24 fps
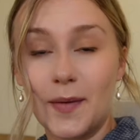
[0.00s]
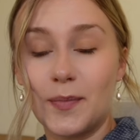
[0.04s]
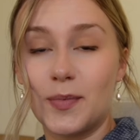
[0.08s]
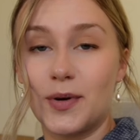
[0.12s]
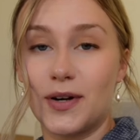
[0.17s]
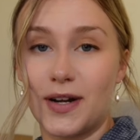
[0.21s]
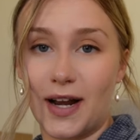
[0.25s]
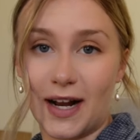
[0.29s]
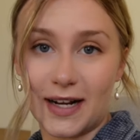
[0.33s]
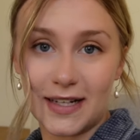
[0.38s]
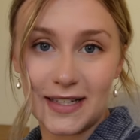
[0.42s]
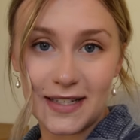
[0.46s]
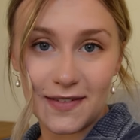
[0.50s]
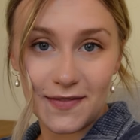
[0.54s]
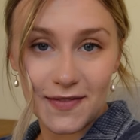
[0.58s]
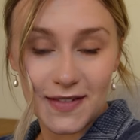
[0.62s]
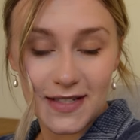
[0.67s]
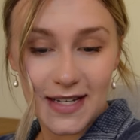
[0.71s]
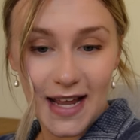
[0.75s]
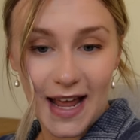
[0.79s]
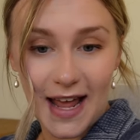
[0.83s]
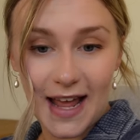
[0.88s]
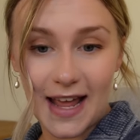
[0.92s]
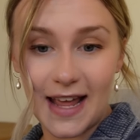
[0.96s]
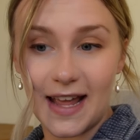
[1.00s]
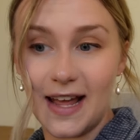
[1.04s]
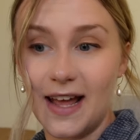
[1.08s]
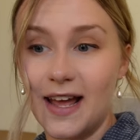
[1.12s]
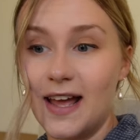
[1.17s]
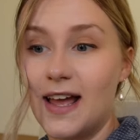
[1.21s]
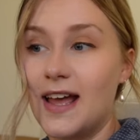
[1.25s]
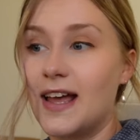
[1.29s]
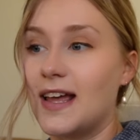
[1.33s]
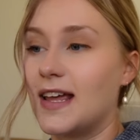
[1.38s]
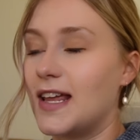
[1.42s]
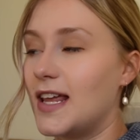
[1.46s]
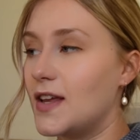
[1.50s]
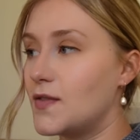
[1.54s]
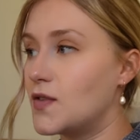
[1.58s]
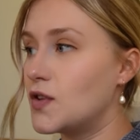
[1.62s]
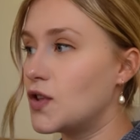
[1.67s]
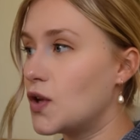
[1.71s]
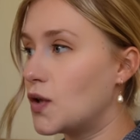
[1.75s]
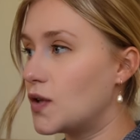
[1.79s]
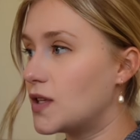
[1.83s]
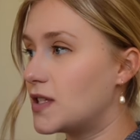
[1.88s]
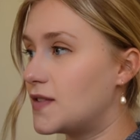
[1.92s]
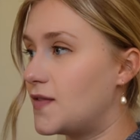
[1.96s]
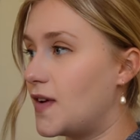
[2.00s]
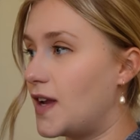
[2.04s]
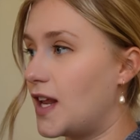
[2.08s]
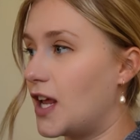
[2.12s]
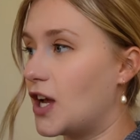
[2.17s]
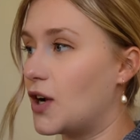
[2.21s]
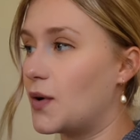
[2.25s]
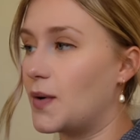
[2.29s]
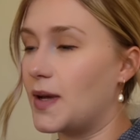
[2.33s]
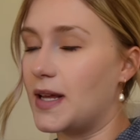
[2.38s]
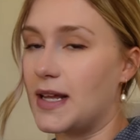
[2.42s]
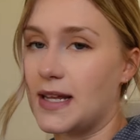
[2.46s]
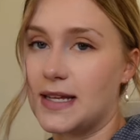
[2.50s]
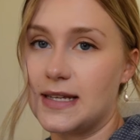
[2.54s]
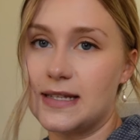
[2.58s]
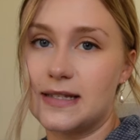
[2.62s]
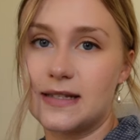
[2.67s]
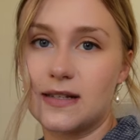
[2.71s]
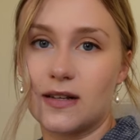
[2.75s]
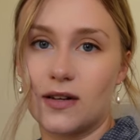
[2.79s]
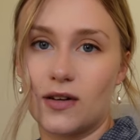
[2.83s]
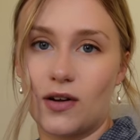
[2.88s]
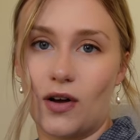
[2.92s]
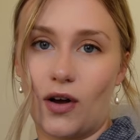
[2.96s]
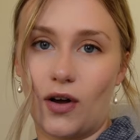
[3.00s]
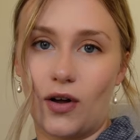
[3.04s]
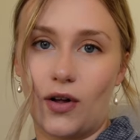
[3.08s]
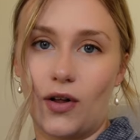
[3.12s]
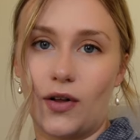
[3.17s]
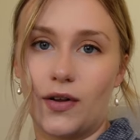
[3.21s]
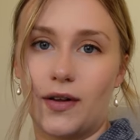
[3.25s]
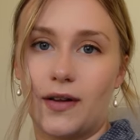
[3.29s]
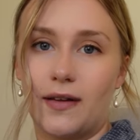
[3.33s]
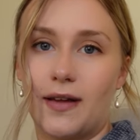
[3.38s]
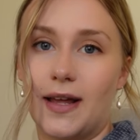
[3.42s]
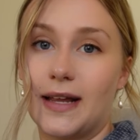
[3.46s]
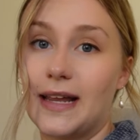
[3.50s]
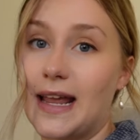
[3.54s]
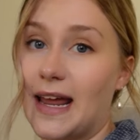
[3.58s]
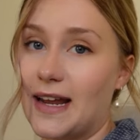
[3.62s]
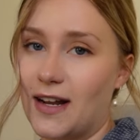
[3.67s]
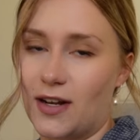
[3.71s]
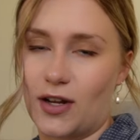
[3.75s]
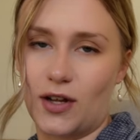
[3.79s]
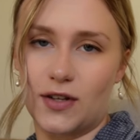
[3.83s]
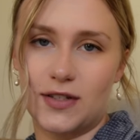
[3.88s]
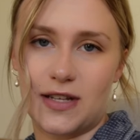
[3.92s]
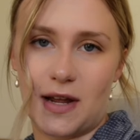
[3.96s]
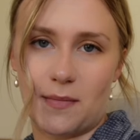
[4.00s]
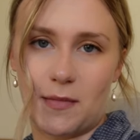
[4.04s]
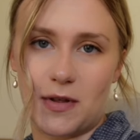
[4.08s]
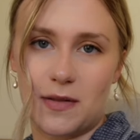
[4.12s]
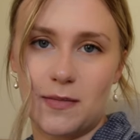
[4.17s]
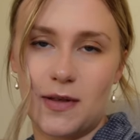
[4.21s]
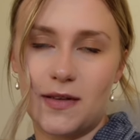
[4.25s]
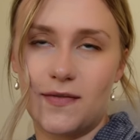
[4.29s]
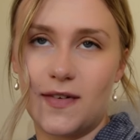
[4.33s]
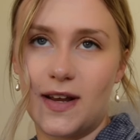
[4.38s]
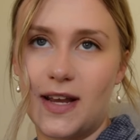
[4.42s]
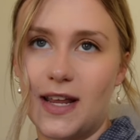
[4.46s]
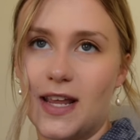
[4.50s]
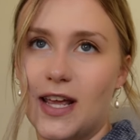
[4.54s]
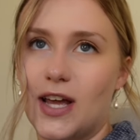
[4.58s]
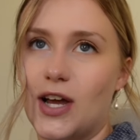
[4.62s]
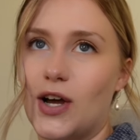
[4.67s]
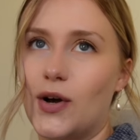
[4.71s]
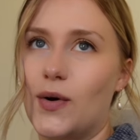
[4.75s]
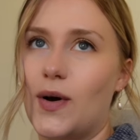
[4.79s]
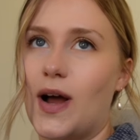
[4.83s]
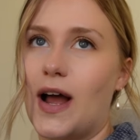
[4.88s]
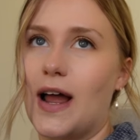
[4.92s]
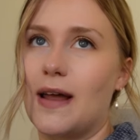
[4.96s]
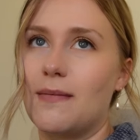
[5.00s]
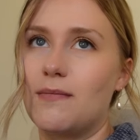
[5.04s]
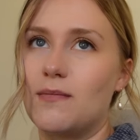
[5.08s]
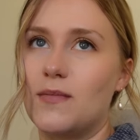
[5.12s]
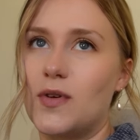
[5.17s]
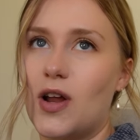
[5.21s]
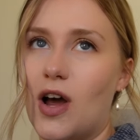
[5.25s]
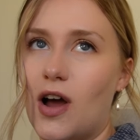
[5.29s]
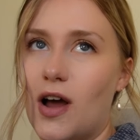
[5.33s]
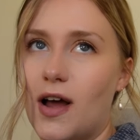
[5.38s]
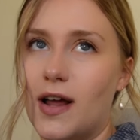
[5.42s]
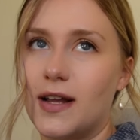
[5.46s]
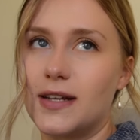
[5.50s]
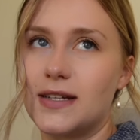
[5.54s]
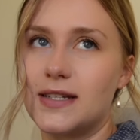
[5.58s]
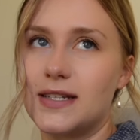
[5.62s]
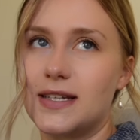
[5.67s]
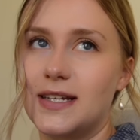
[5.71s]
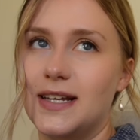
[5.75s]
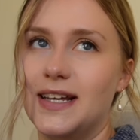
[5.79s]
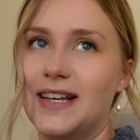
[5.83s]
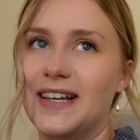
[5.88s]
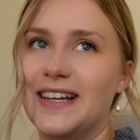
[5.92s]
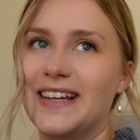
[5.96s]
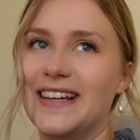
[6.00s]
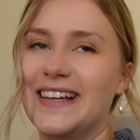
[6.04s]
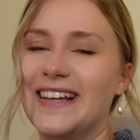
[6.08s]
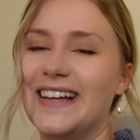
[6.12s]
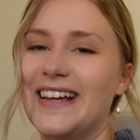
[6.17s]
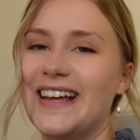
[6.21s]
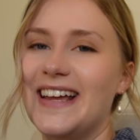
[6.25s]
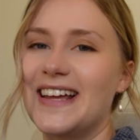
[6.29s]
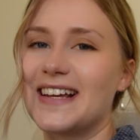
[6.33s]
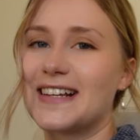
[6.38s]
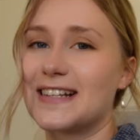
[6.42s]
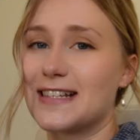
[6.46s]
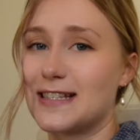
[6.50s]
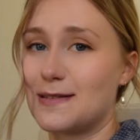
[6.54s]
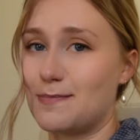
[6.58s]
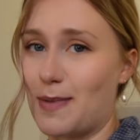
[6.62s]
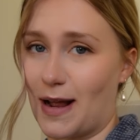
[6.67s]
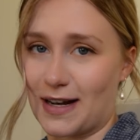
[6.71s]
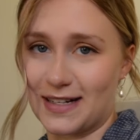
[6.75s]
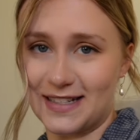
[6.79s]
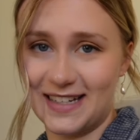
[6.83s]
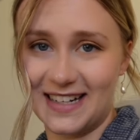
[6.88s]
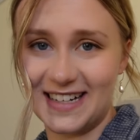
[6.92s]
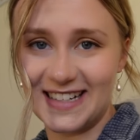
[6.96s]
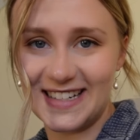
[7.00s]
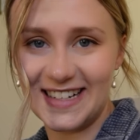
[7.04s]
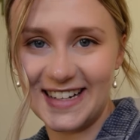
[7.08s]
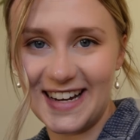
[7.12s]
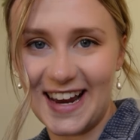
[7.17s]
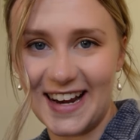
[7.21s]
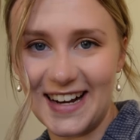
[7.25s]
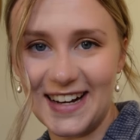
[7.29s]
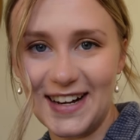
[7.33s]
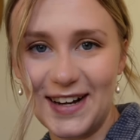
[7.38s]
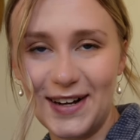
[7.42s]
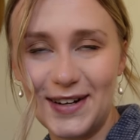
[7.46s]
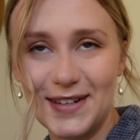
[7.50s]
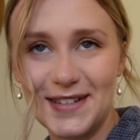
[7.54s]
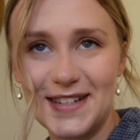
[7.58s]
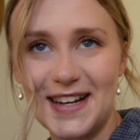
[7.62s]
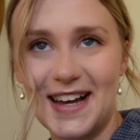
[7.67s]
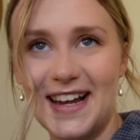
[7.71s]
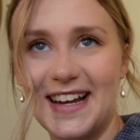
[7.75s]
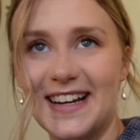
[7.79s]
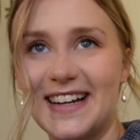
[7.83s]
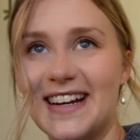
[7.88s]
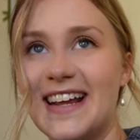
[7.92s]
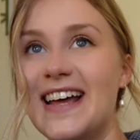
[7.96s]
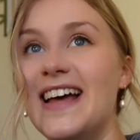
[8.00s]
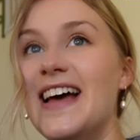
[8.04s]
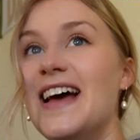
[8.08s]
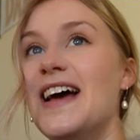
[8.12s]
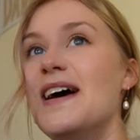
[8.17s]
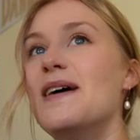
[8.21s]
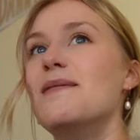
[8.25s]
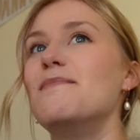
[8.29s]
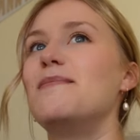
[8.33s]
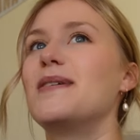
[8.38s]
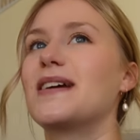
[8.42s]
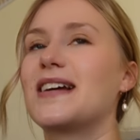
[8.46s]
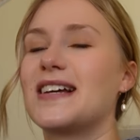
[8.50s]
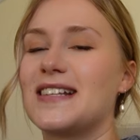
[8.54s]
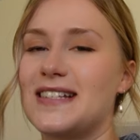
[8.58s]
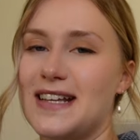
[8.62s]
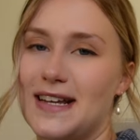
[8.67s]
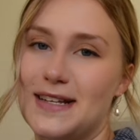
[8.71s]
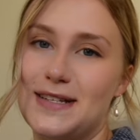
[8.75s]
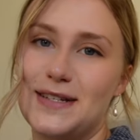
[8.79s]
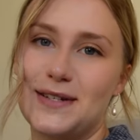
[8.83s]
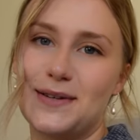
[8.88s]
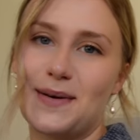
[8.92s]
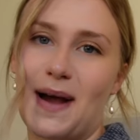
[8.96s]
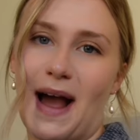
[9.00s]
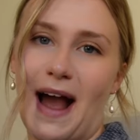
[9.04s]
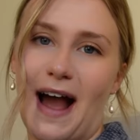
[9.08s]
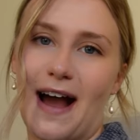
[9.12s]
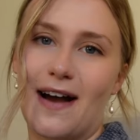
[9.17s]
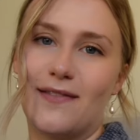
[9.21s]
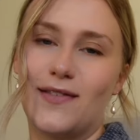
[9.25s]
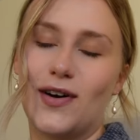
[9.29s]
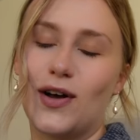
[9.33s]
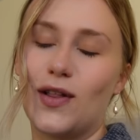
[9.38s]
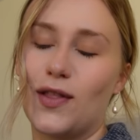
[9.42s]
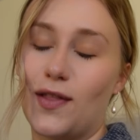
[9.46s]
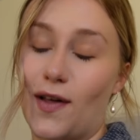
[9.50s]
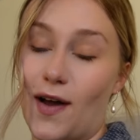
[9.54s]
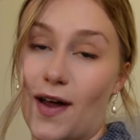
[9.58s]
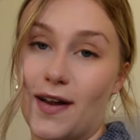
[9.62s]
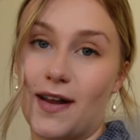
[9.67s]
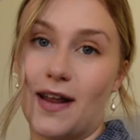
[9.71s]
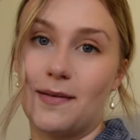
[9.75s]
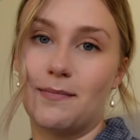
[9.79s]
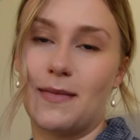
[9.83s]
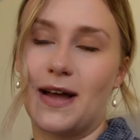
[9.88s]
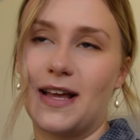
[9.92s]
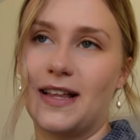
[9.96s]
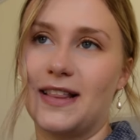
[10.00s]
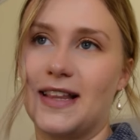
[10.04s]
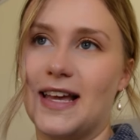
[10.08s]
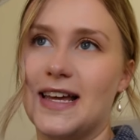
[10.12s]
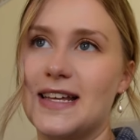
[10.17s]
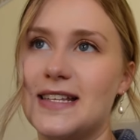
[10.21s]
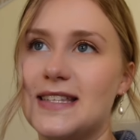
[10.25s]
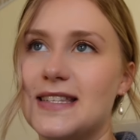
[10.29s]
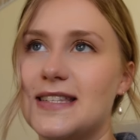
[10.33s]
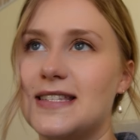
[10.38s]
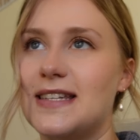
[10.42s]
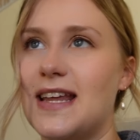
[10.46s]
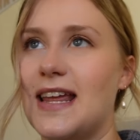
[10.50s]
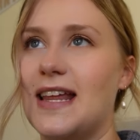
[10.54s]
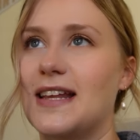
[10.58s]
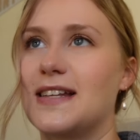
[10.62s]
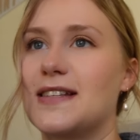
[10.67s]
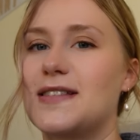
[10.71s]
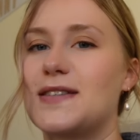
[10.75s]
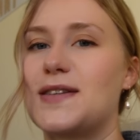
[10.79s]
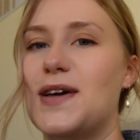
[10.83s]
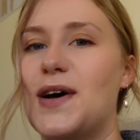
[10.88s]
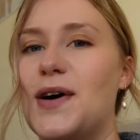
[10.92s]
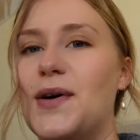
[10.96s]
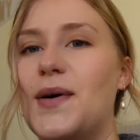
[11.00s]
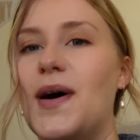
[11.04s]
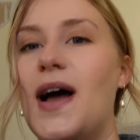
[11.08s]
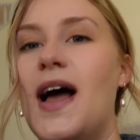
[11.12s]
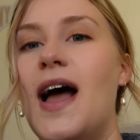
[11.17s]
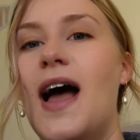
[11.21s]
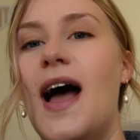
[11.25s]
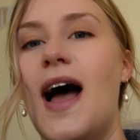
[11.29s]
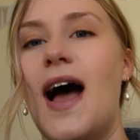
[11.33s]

productive day. Even though this video is called a get it all done with me video, I'm not expecting to get it all done because I do have a lot on my list. And so